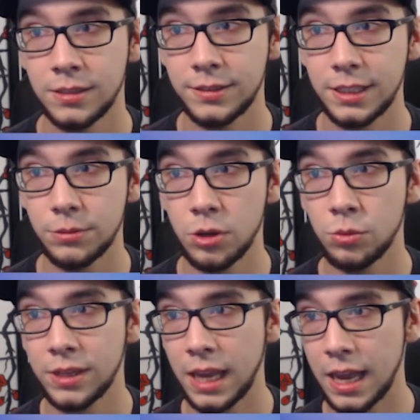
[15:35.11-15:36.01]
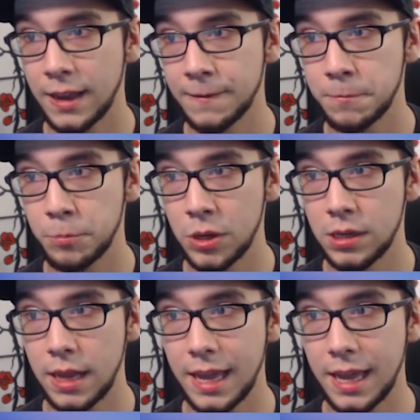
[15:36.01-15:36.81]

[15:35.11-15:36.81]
0, we have put